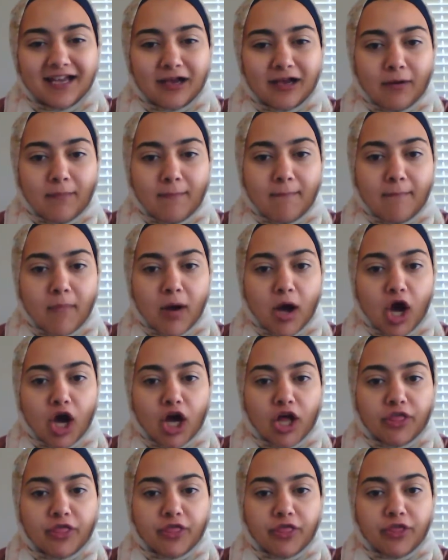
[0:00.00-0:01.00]

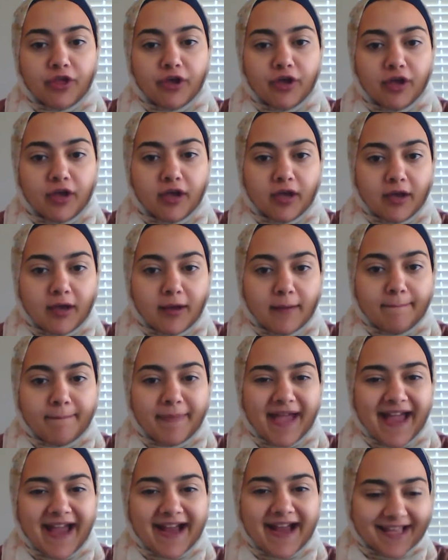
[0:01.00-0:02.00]
moth,
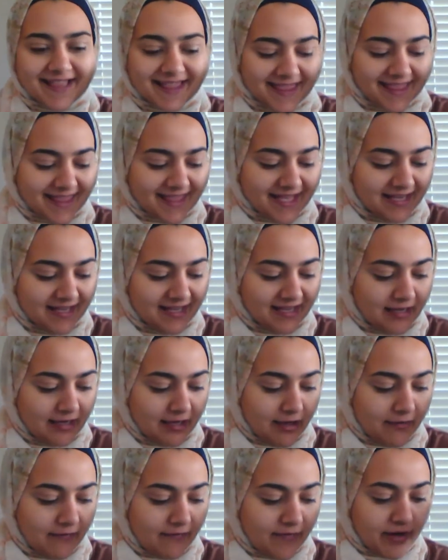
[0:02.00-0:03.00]
path.
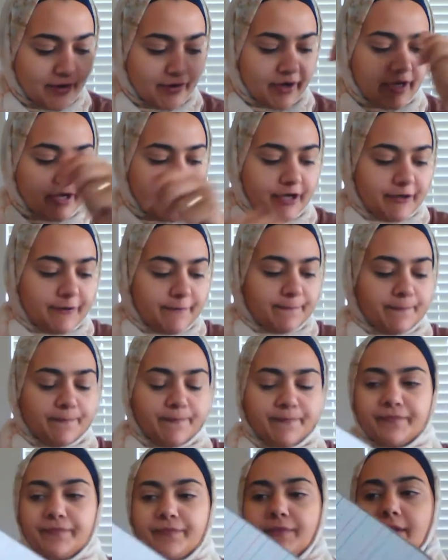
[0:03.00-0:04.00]
Very good.
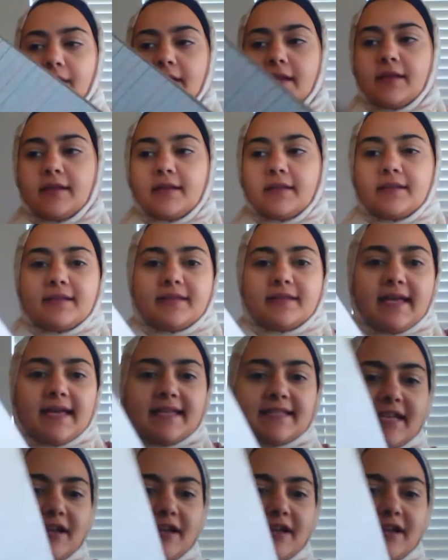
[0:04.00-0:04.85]
That's how